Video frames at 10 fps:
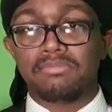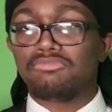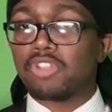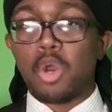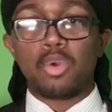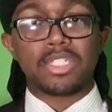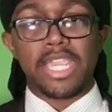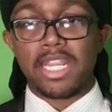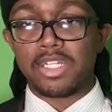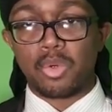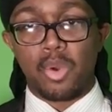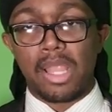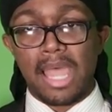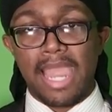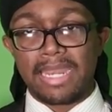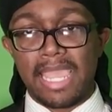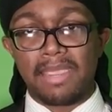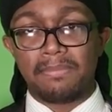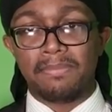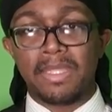Don't change your online name.
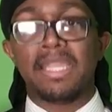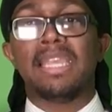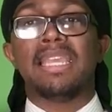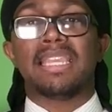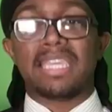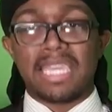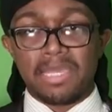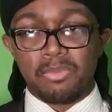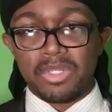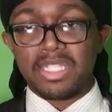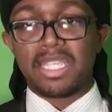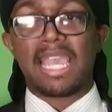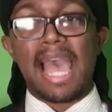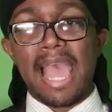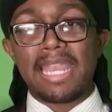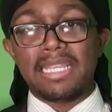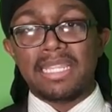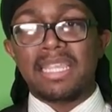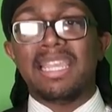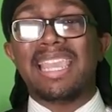Keep what you got
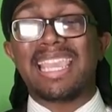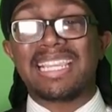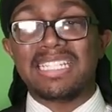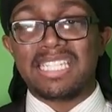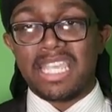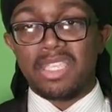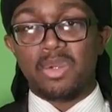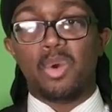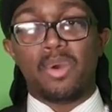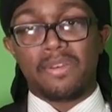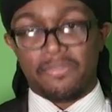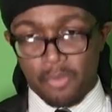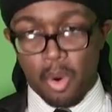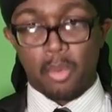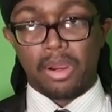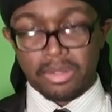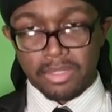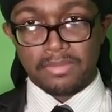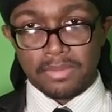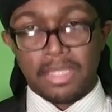and continue going forward.
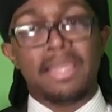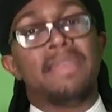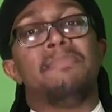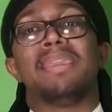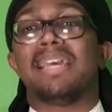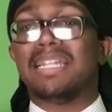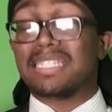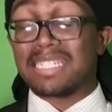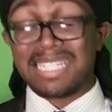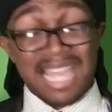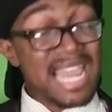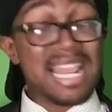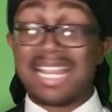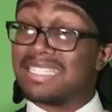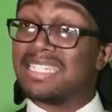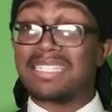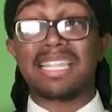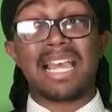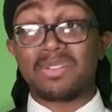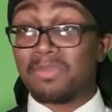Because nine out of ten
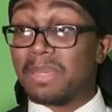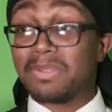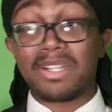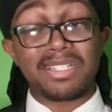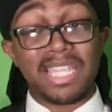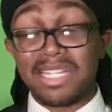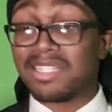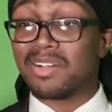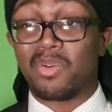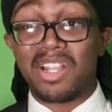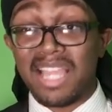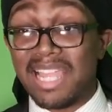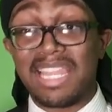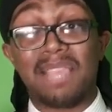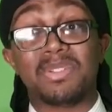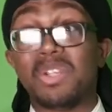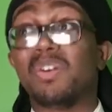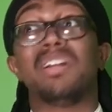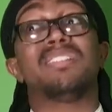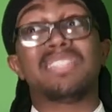times when people start changing their online names, you don't
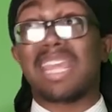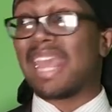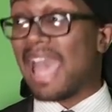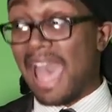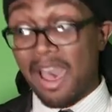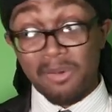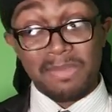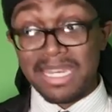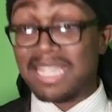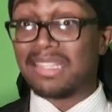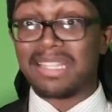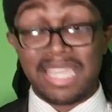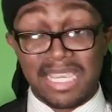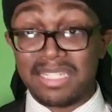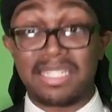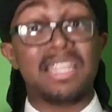understand how many links